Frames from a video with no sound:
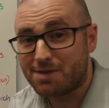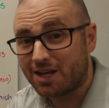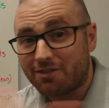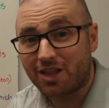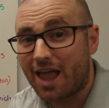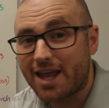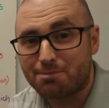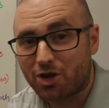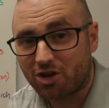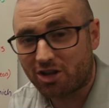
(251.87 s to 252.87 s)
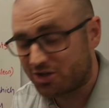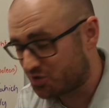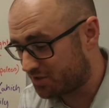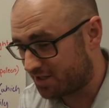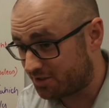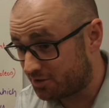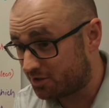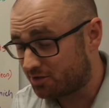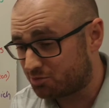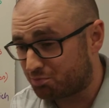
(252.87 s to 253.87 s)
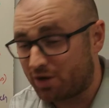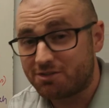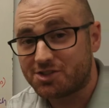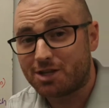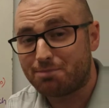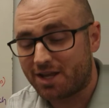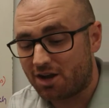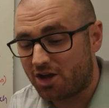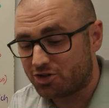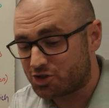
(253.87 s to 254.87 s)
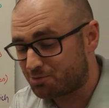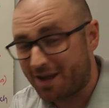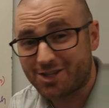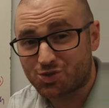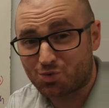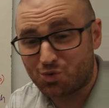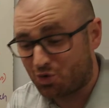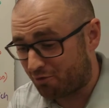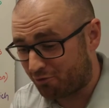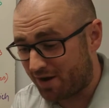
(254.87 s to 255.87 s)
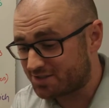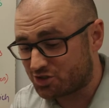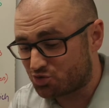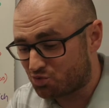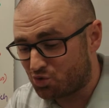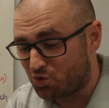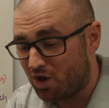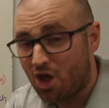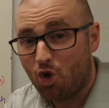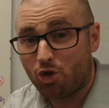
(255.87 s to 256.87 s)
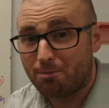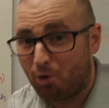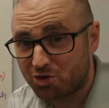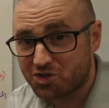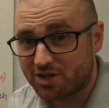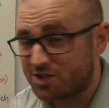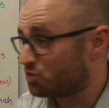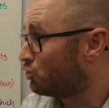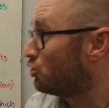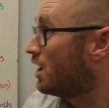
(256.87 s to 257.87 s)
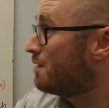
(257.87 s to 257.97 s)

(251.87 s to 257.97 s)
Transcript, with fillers: many of the Latin American countries that had previously been under Spain's rule or France's rule or the Portuguese rule